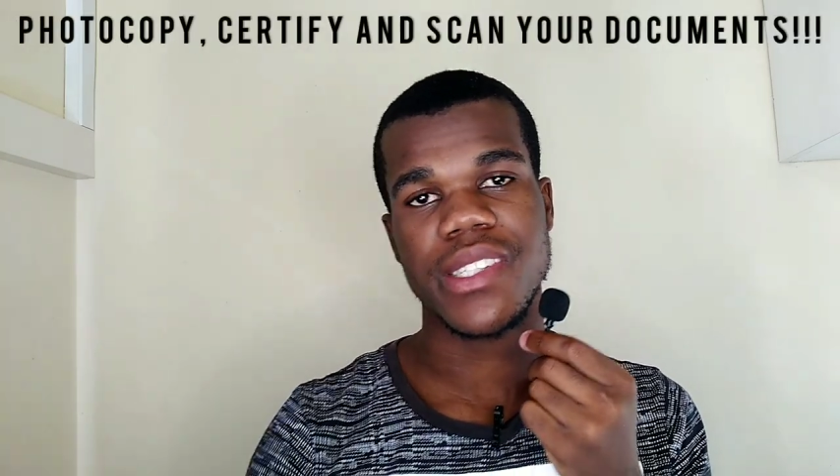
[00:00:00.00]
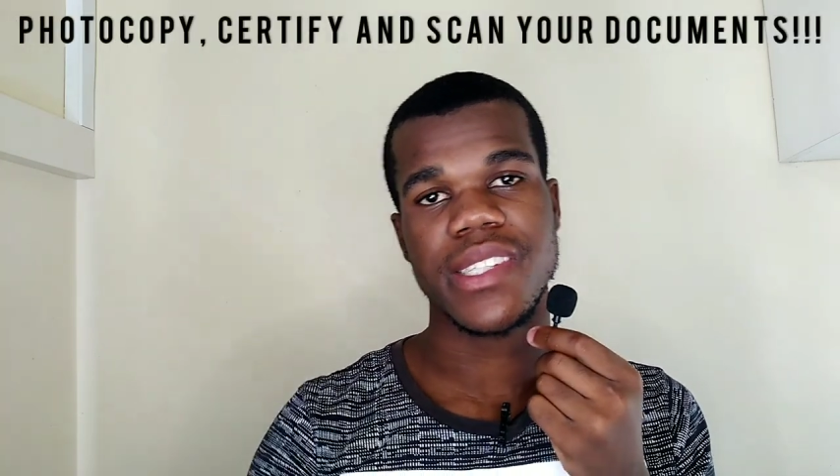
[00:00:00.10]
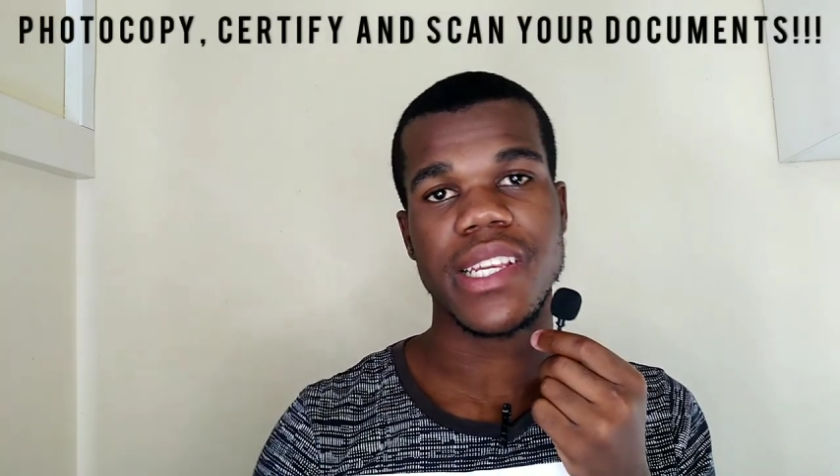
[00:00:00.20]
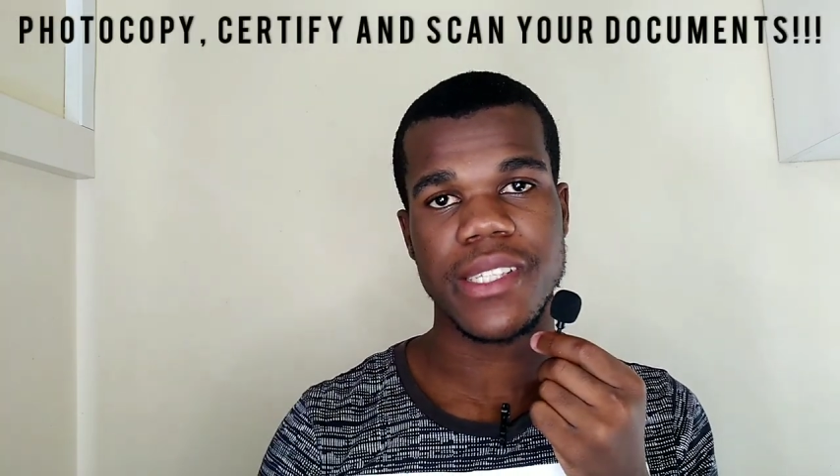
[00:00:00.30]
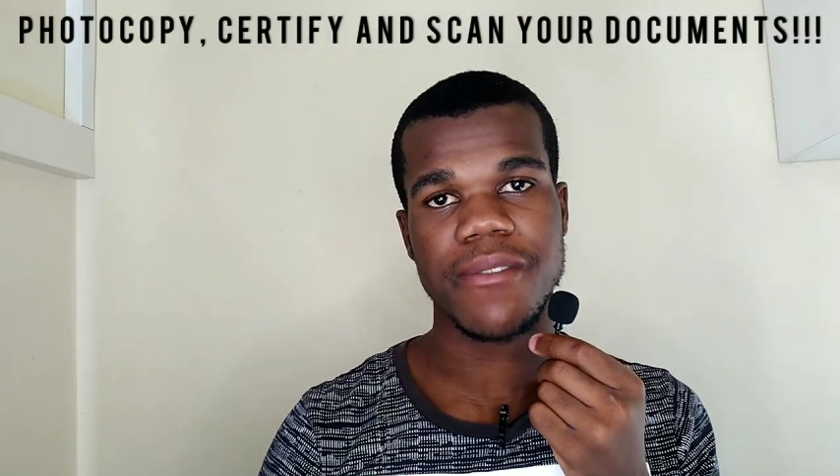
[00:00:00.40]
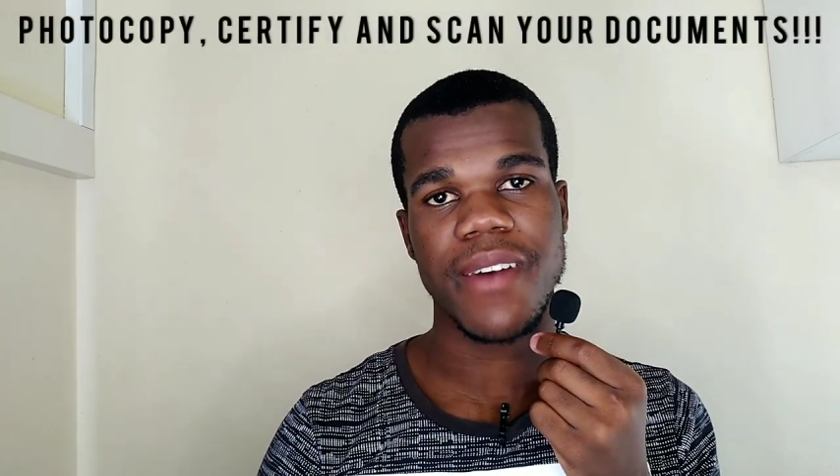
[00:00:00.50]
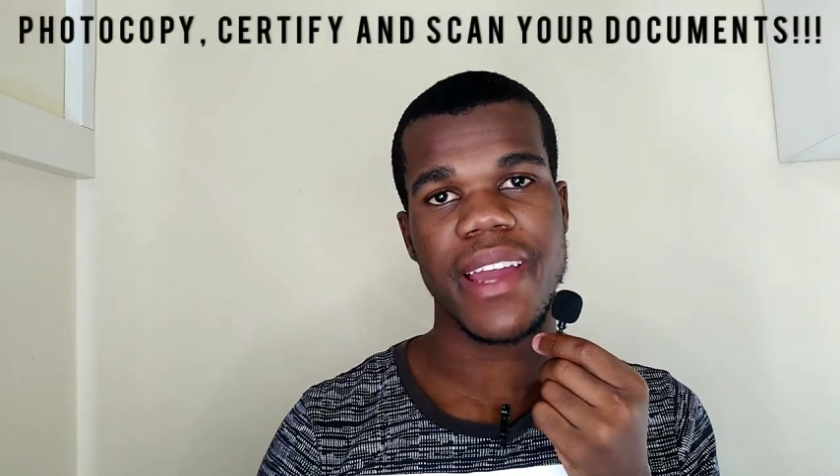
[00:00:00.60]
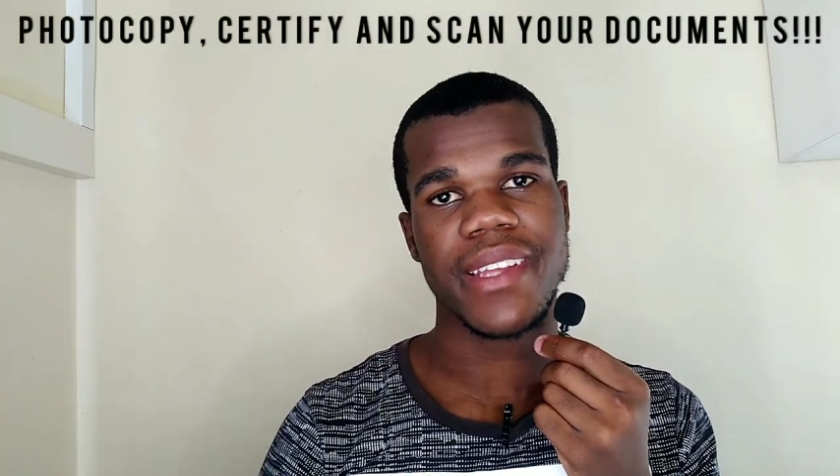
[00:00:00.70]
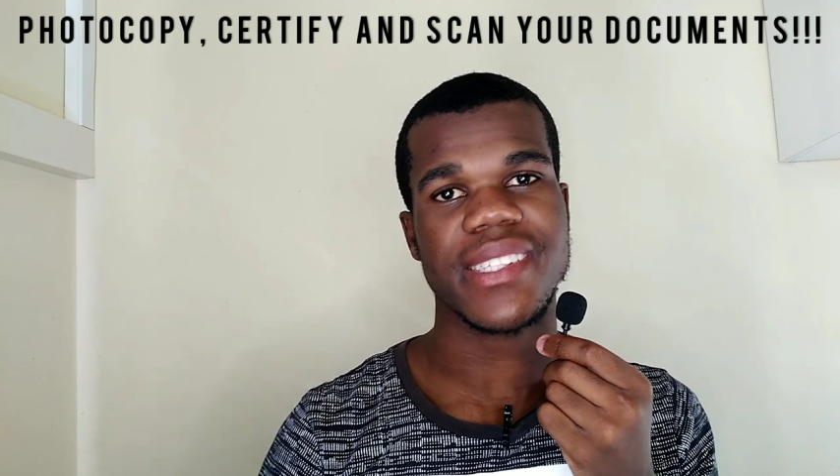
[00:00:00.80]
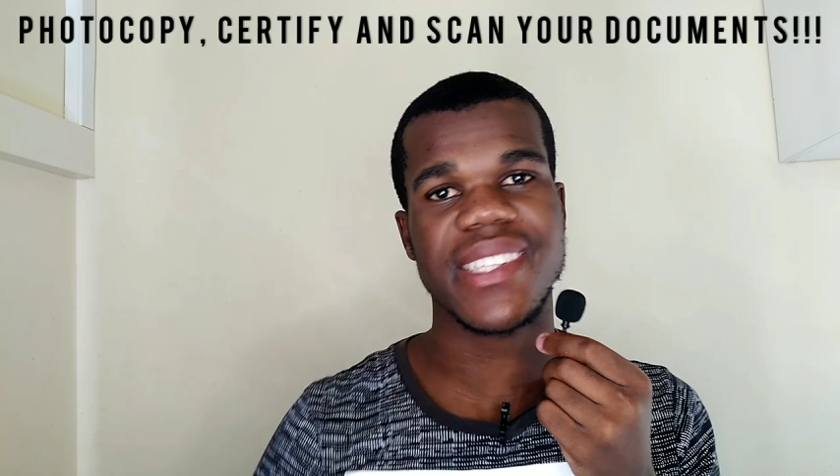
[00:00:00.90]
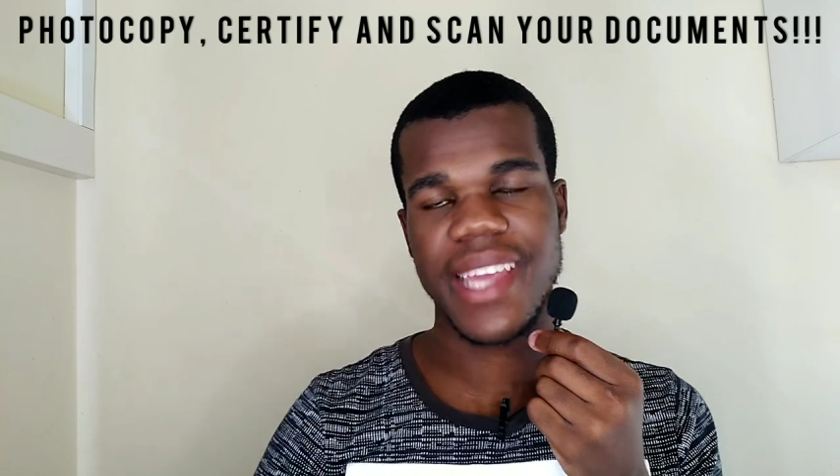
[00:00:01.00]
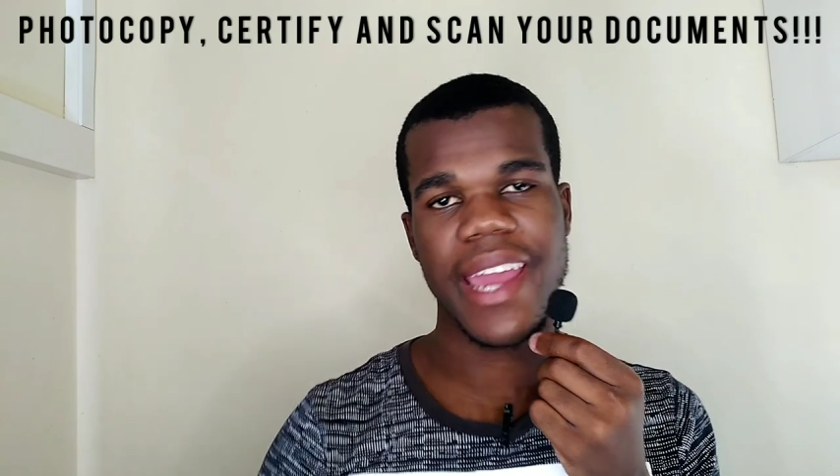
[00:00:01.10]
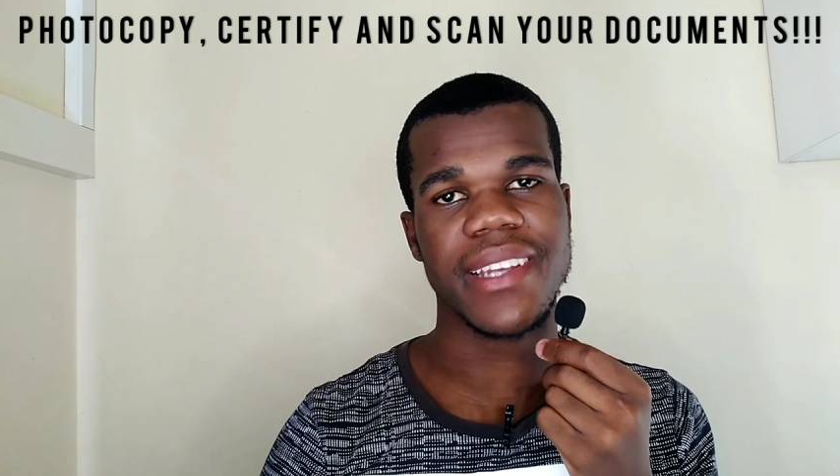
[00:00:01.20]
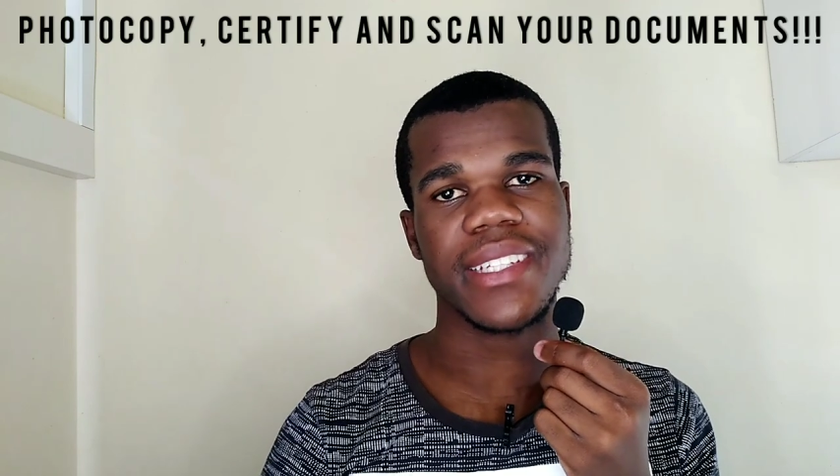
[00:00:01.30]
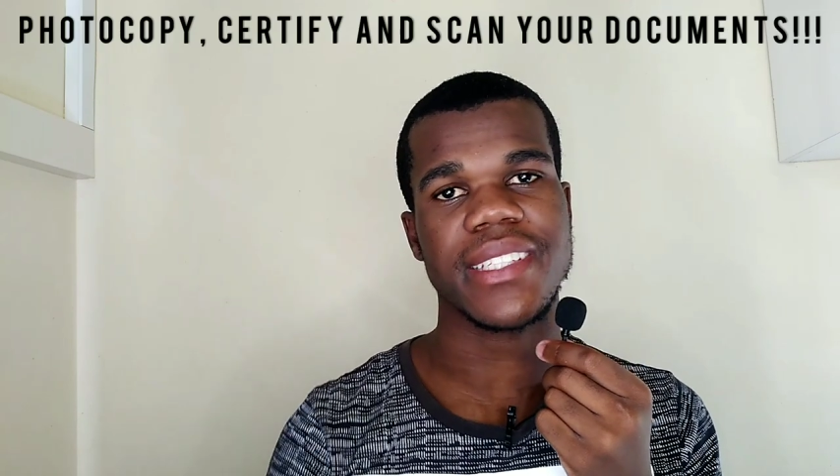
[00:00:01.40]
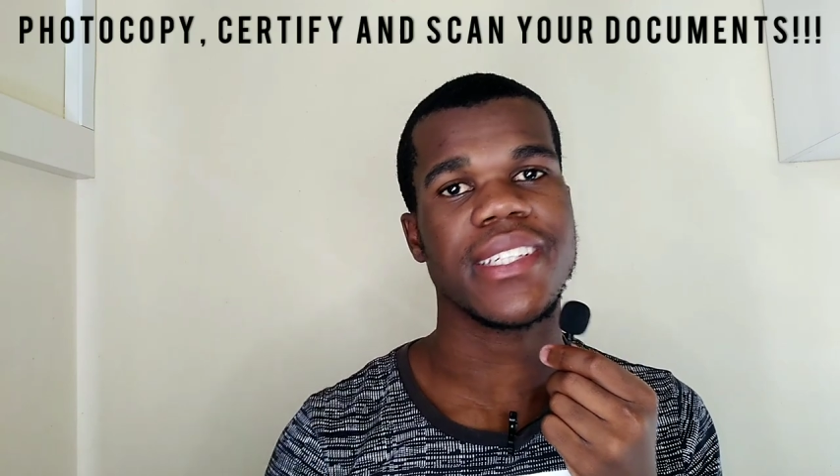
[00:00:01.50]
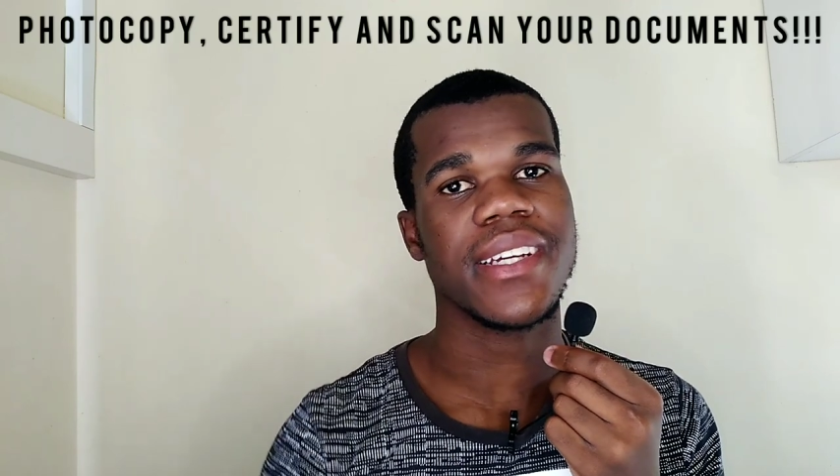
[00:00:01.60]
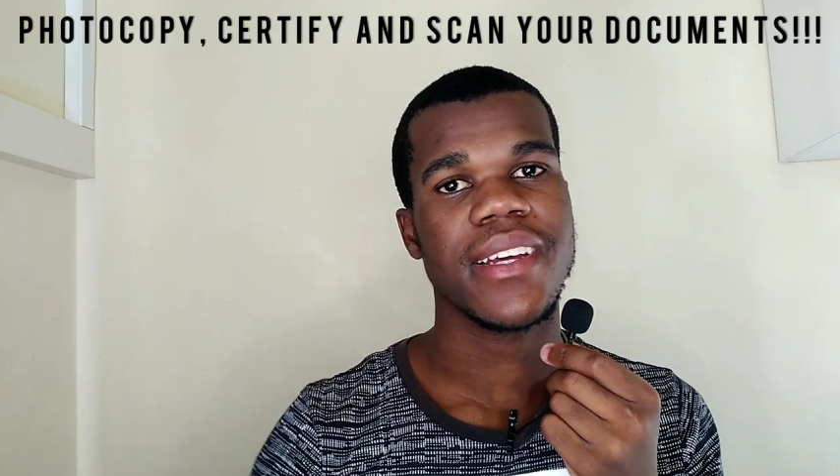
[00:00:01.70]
certify it, scan it.